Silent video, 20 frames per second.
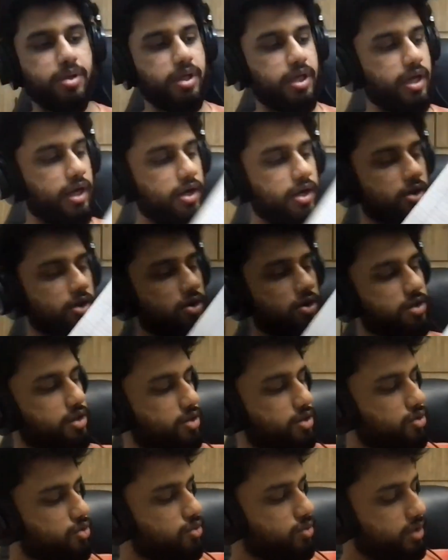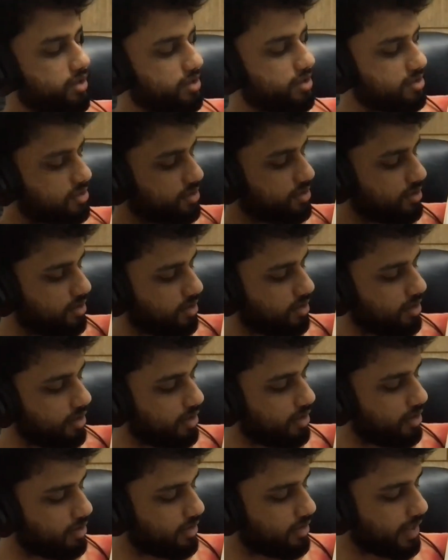P and not Q is
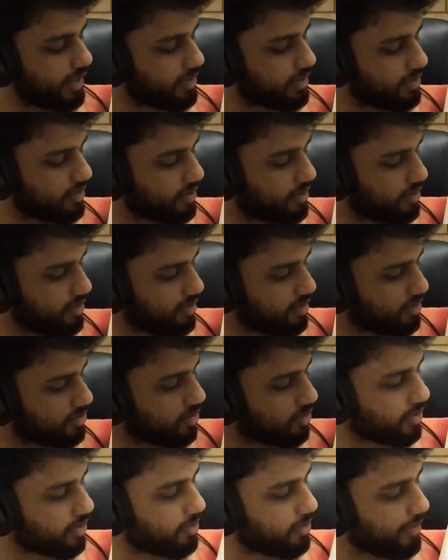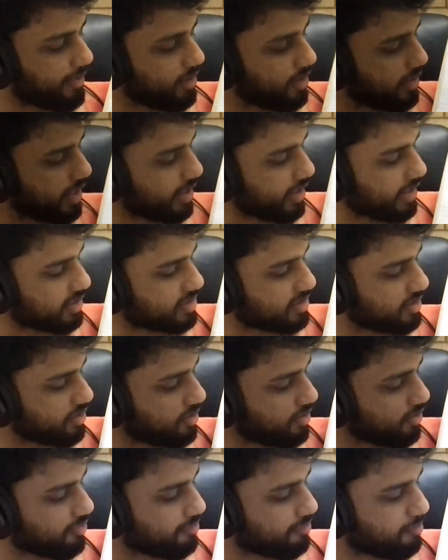the negation
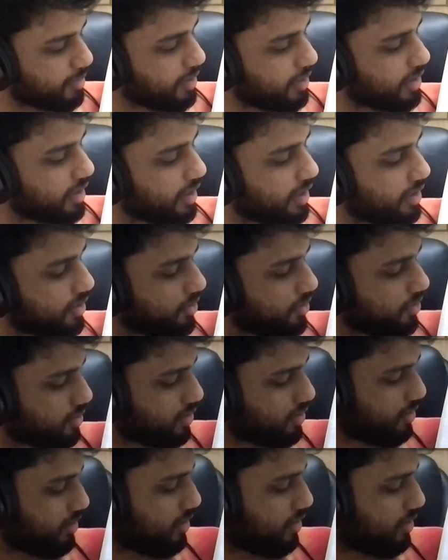of P and not